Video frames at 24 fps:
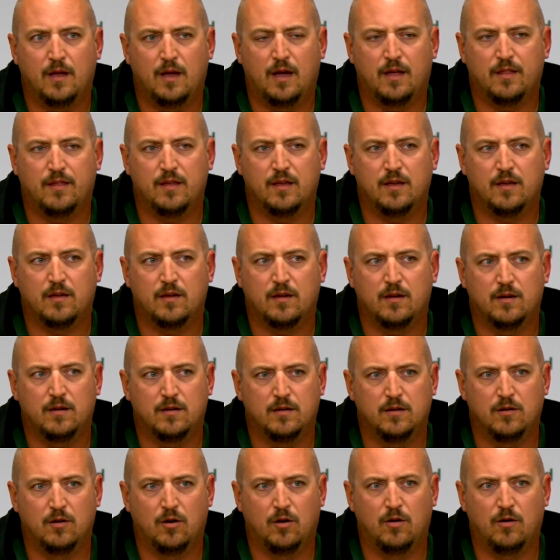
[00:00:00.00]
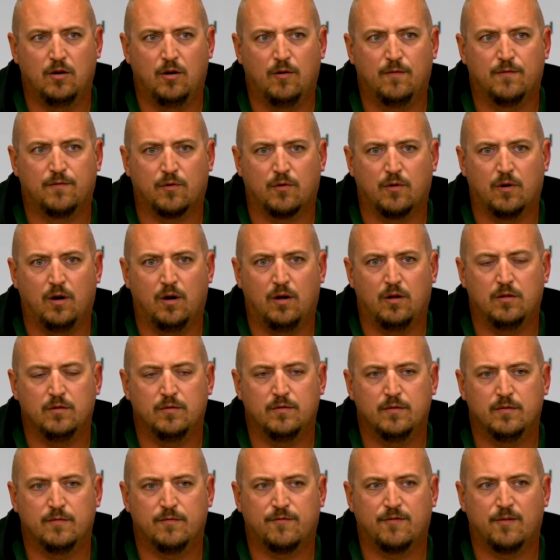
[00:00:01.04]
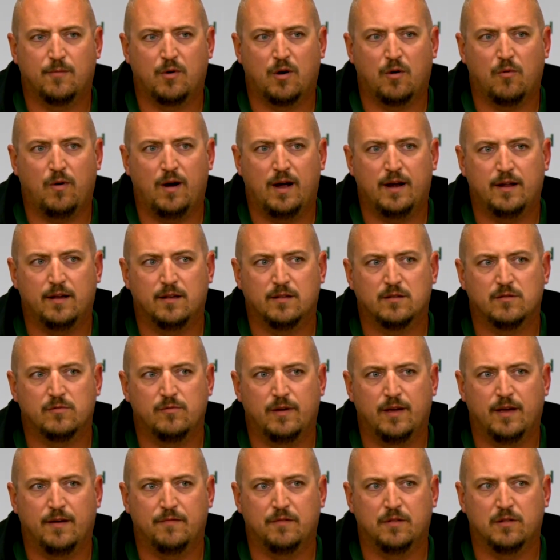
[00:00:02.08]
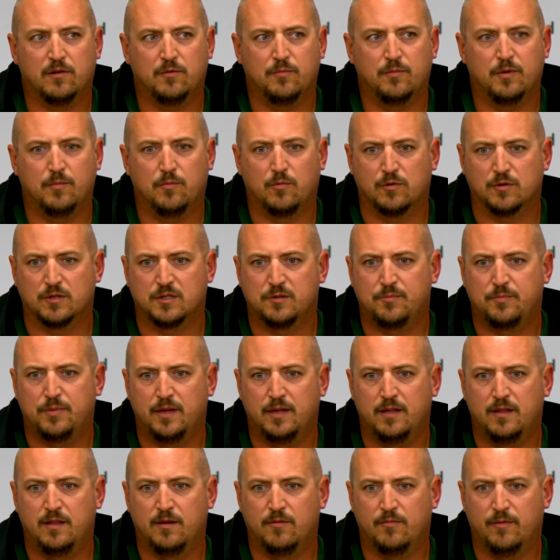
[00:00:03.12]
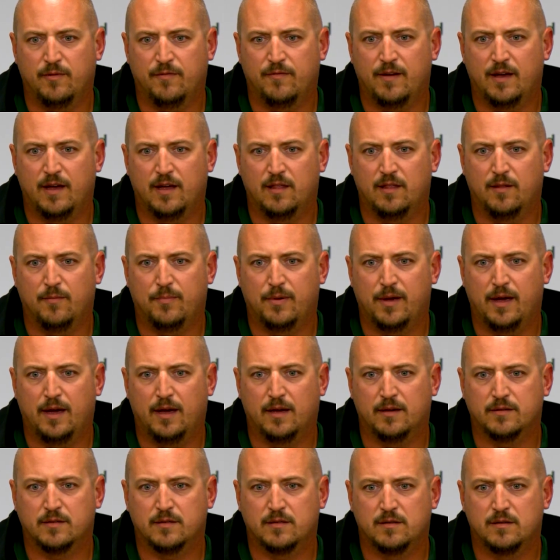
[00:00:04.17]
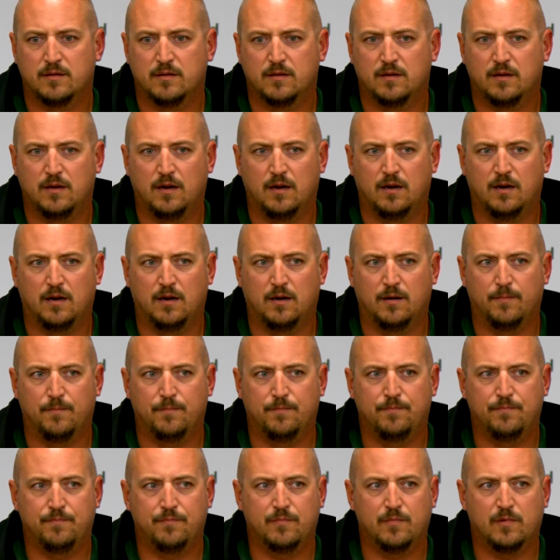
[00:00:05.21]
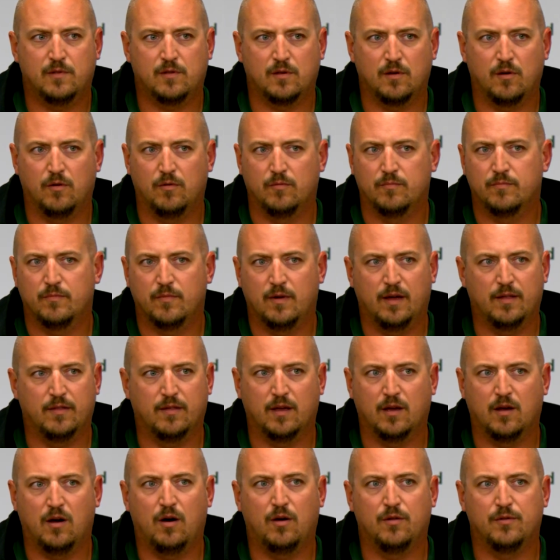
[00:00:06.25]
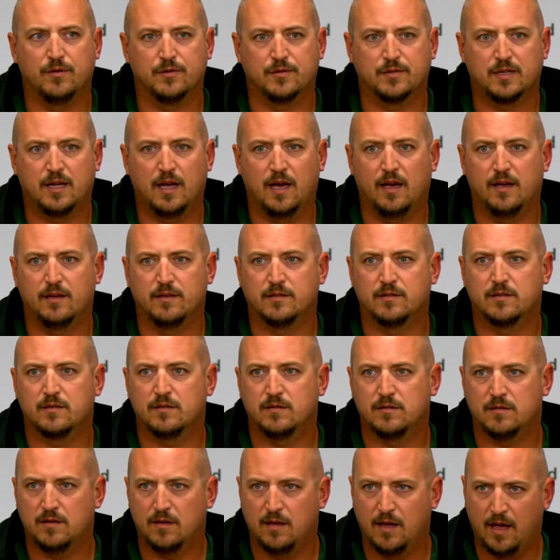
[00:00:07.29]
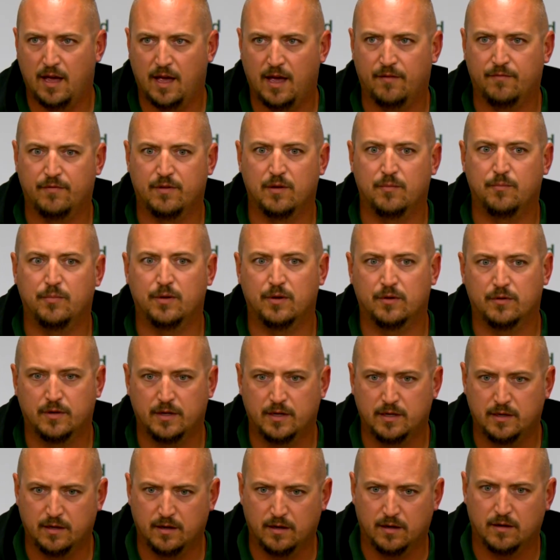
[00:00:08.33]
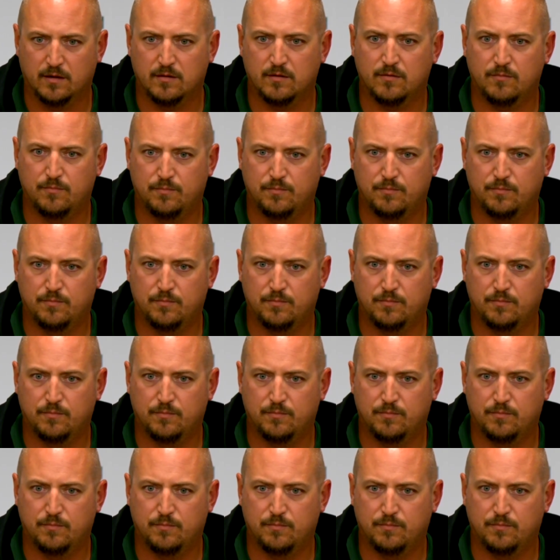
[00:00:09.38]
I think overall from our wideouts, we have a little bit more speed than we've had in the past. So I think all those guys have the ability to